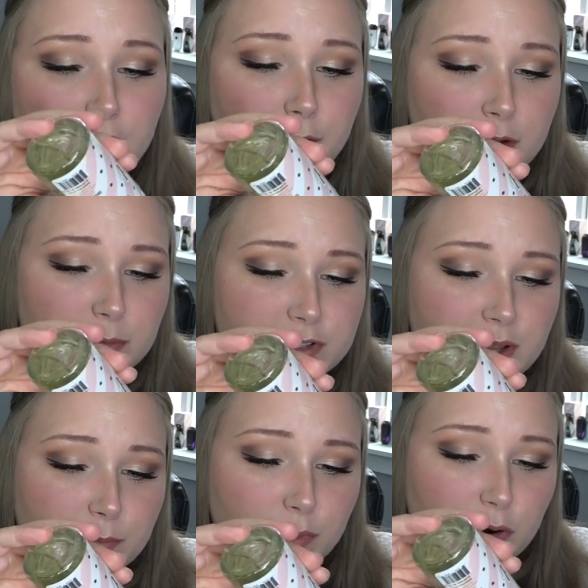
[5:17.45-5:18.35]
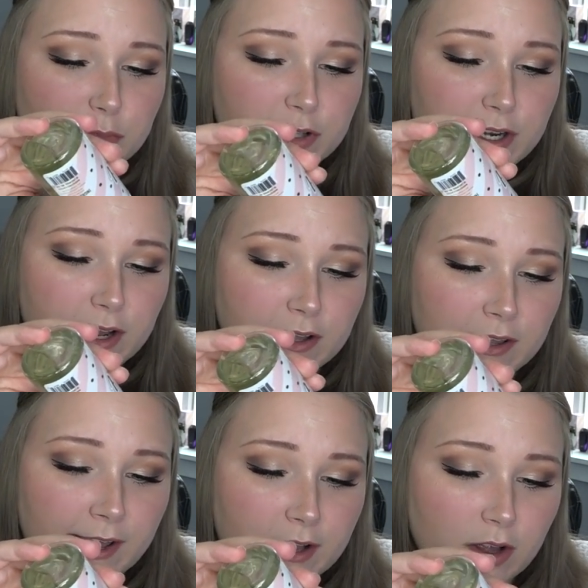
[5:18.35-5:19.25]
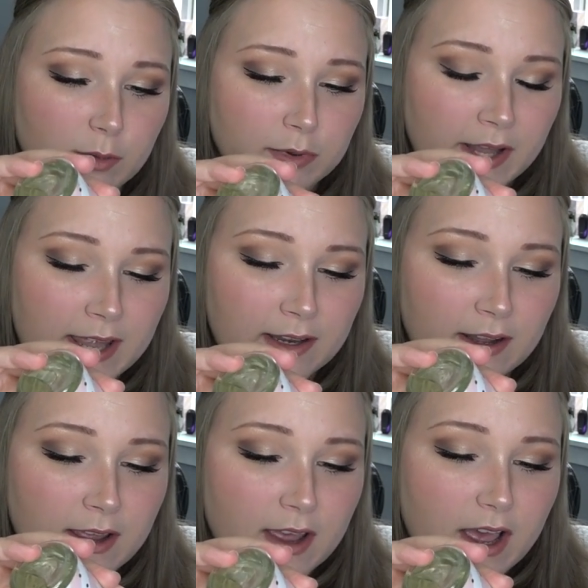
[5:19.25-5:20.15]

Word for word: 30% propylene glycol blend,